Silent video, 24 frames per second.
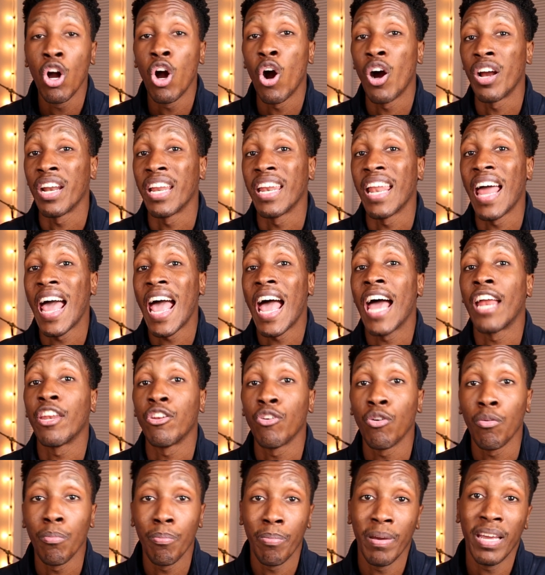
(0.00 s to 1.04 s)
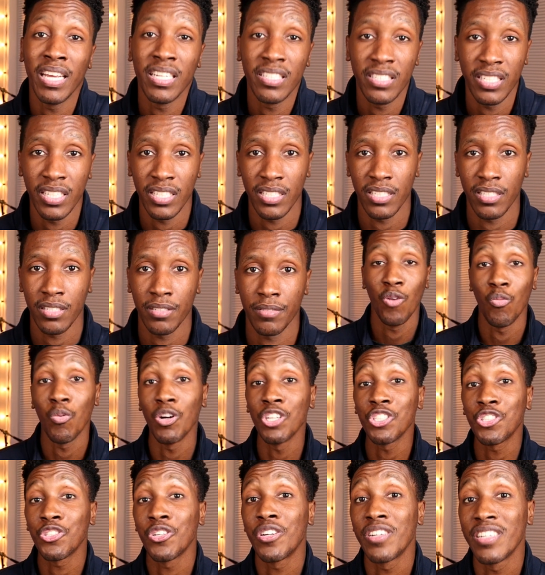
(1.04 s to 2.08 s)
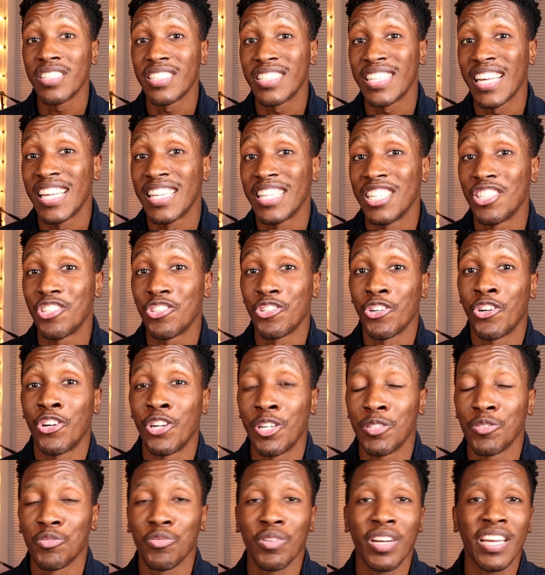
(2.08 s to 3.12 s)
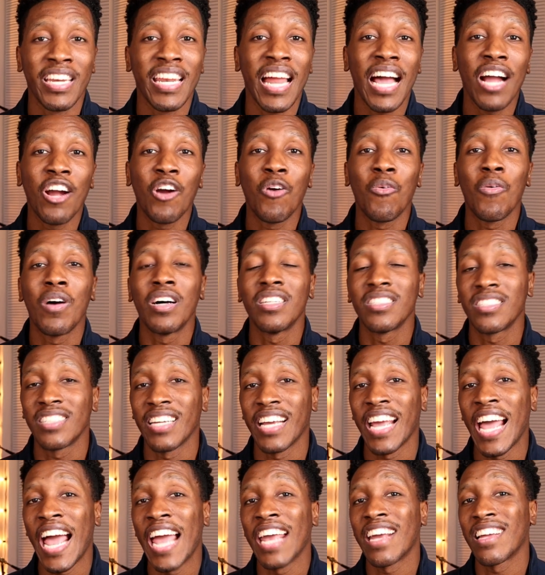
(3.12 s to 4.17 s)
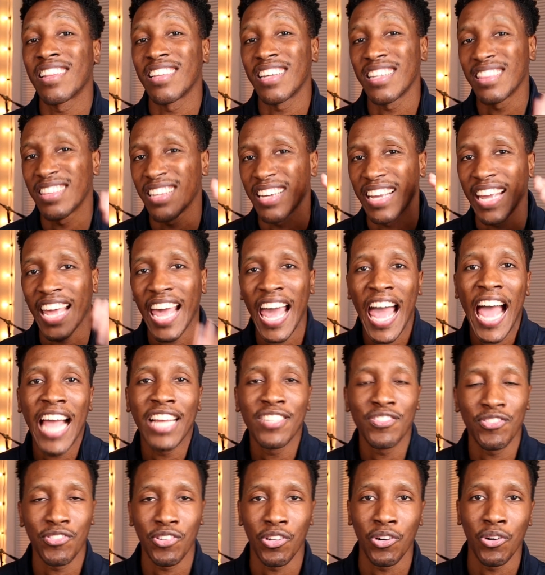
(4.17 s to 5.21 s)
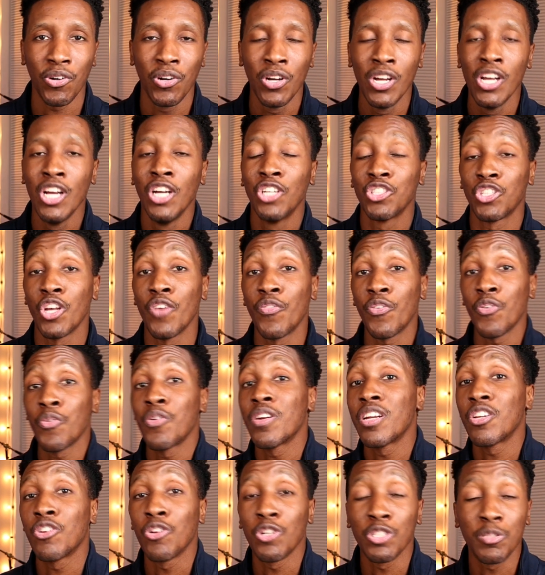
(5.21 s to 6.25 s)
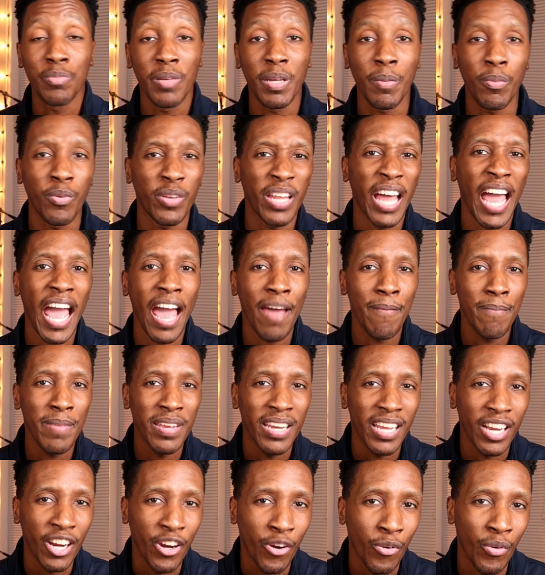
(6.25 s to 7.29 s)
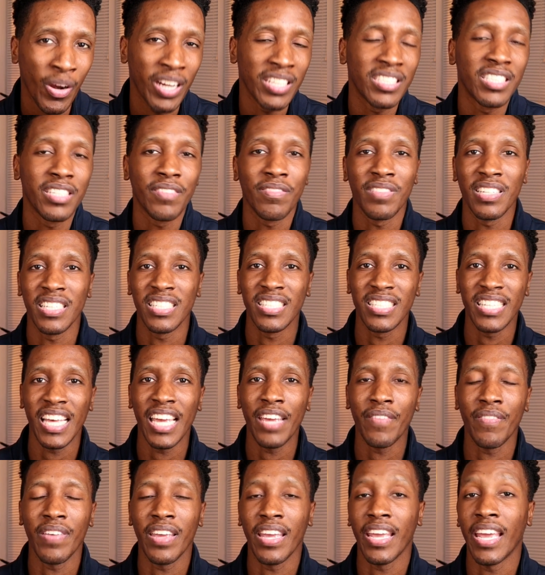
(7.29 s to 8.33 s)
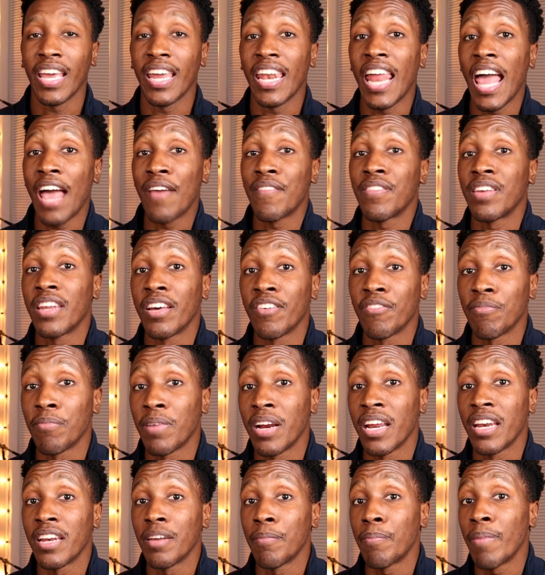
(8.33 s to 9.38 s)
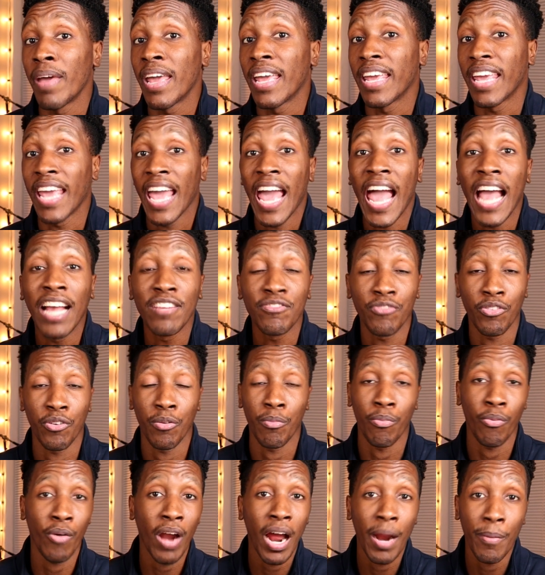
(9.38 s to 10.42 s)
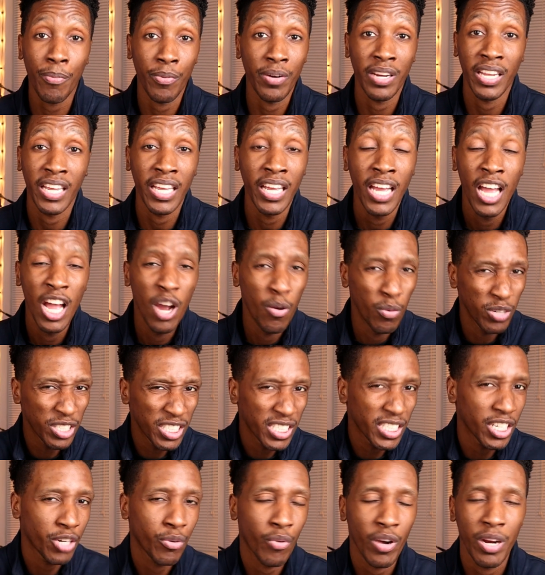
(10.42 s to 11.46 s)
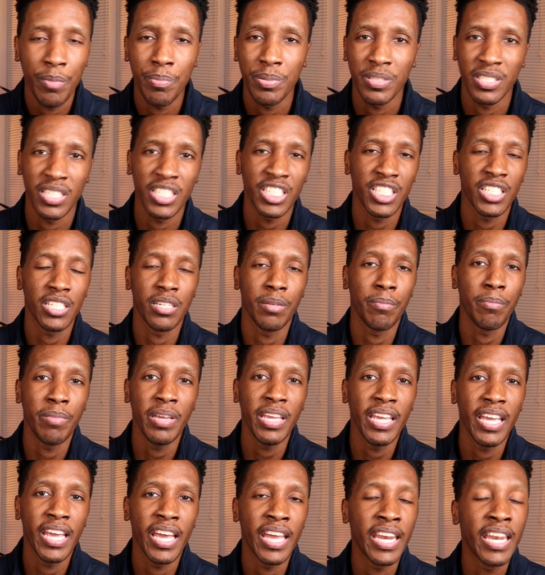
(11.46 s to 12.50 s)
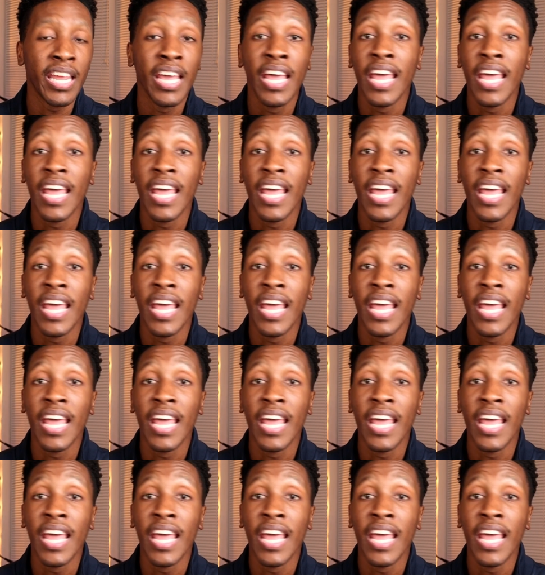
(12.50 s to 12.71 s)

on an annual basis. Once you understand these terms, we can now go on to calculate the cash flow. So if you're one of those people that have been aggressively saving and have enough money to pay cash for a property, which is a great position to be in,